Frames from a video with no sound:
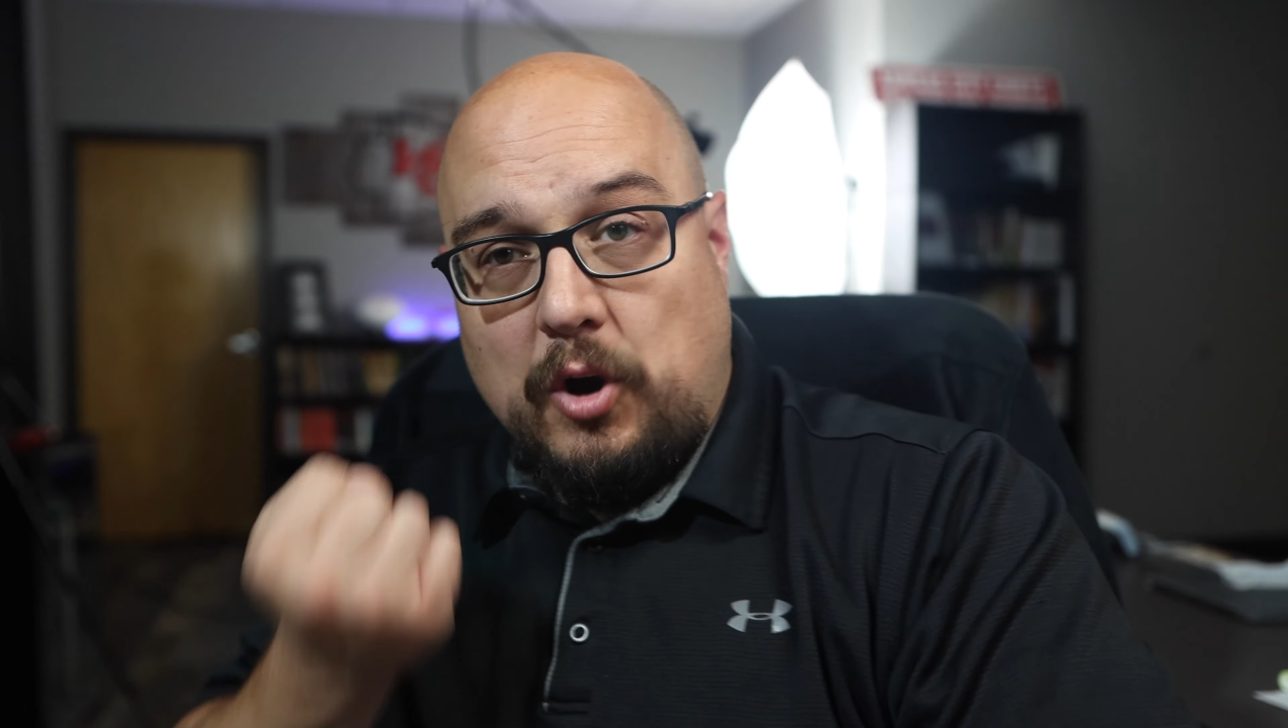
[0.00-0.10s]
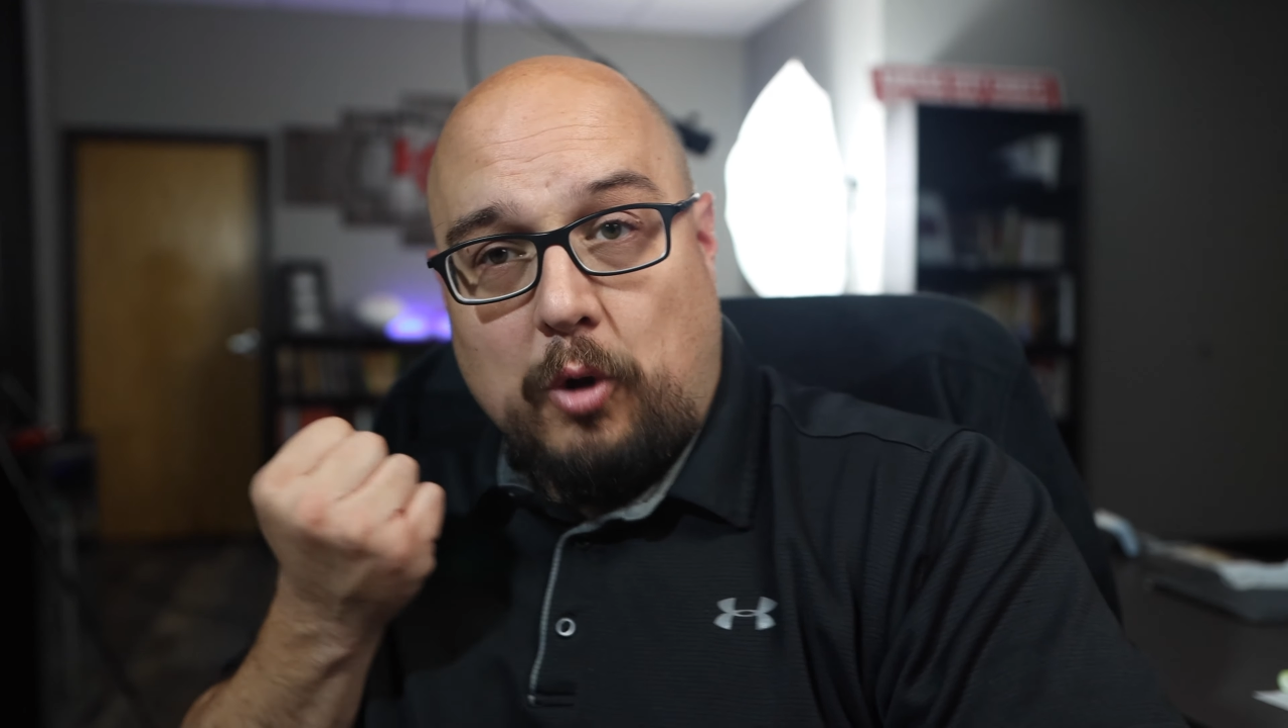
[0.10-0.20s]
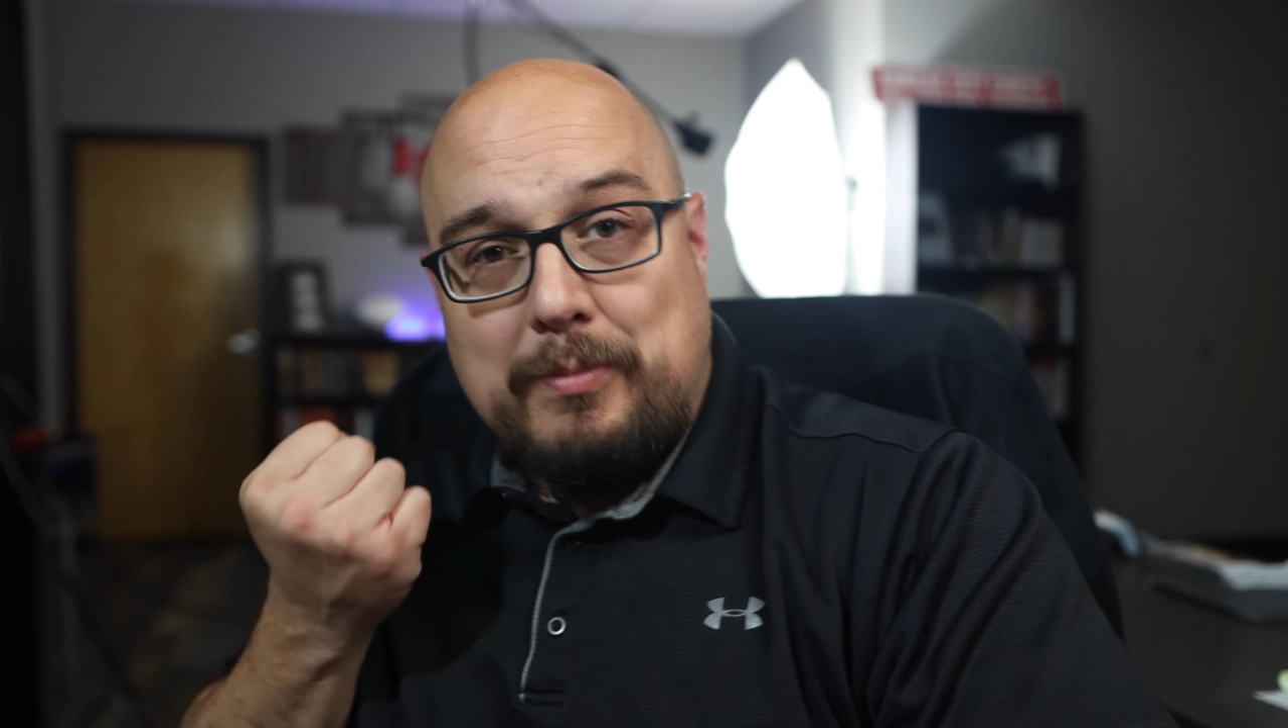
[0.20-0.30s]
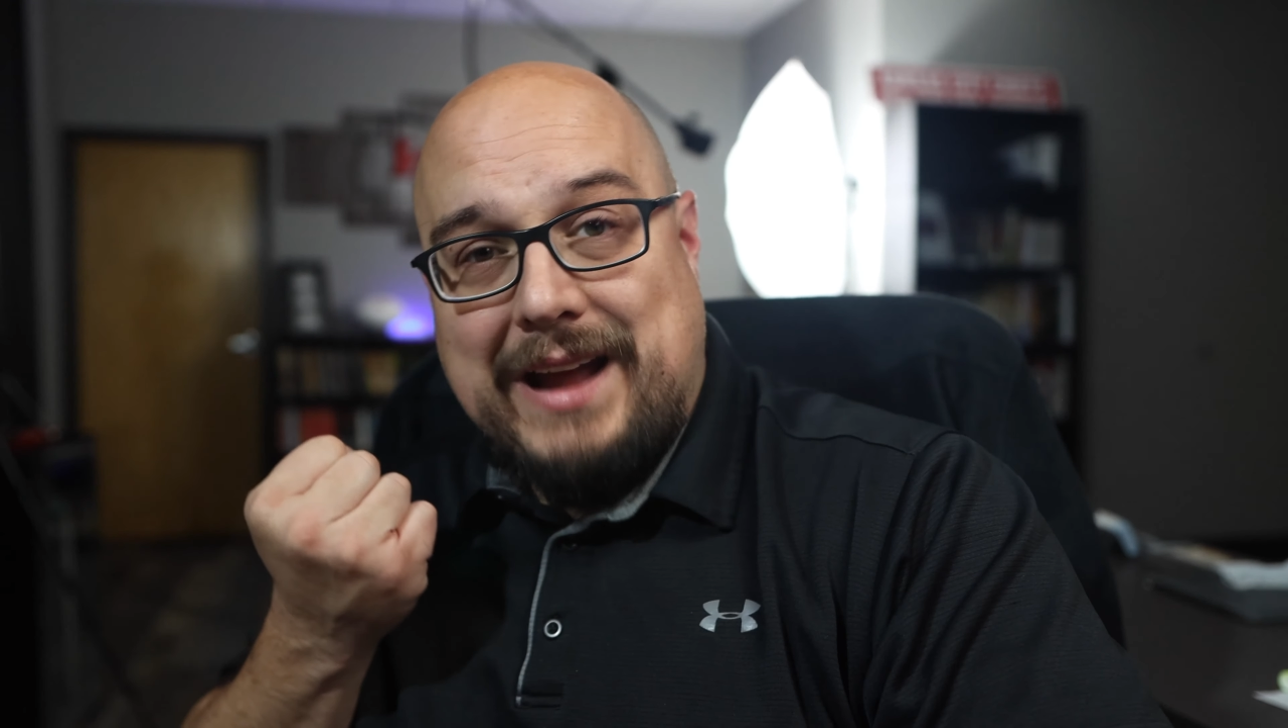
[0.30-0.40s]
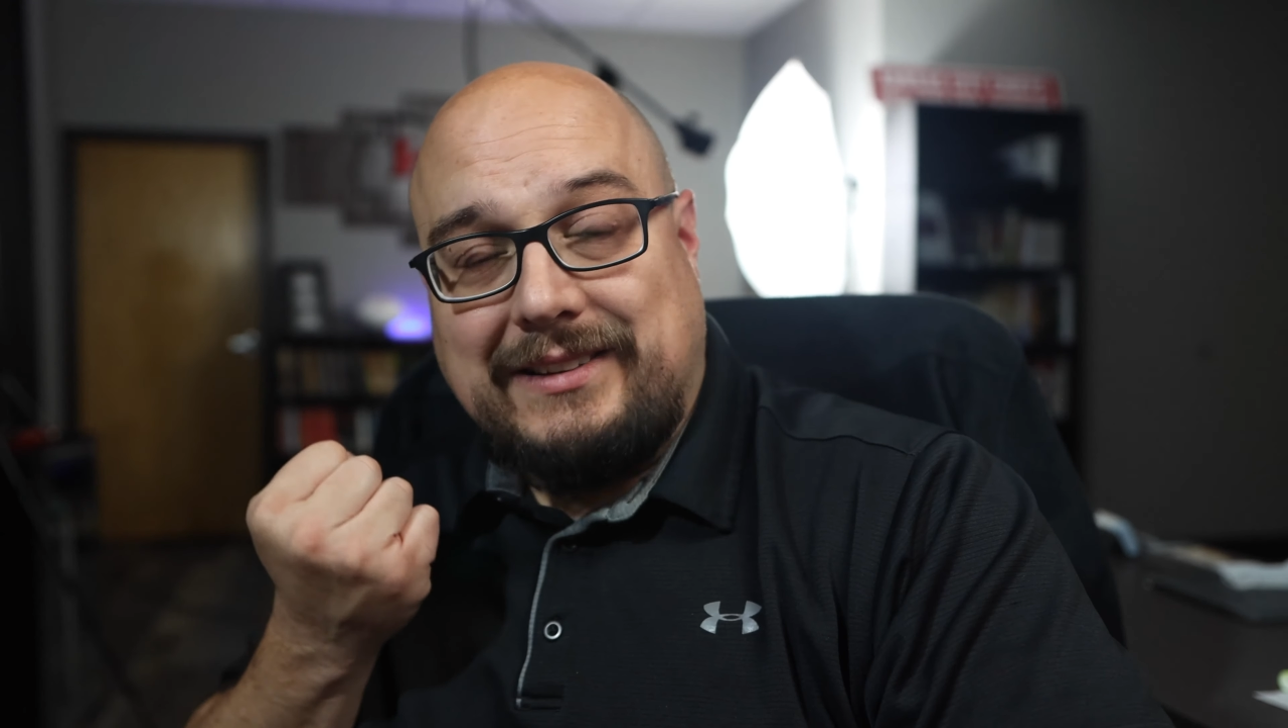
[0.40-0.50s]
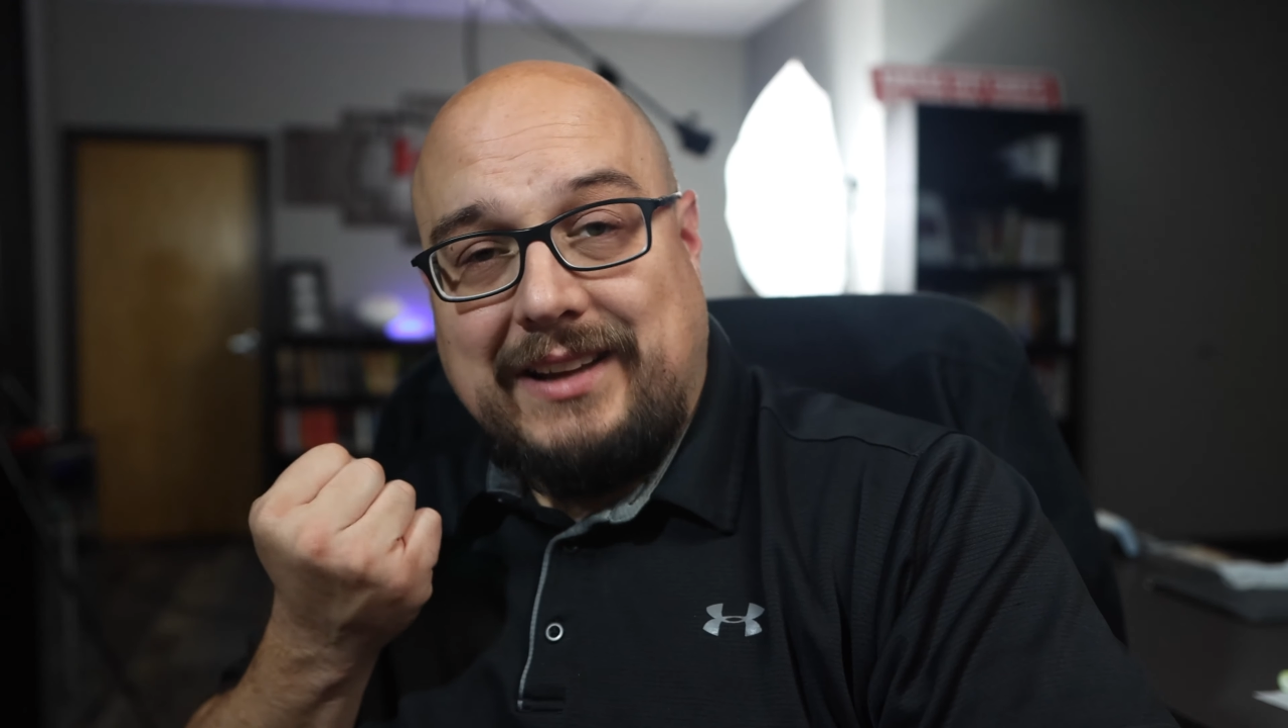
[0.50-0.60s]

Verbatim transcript: hold back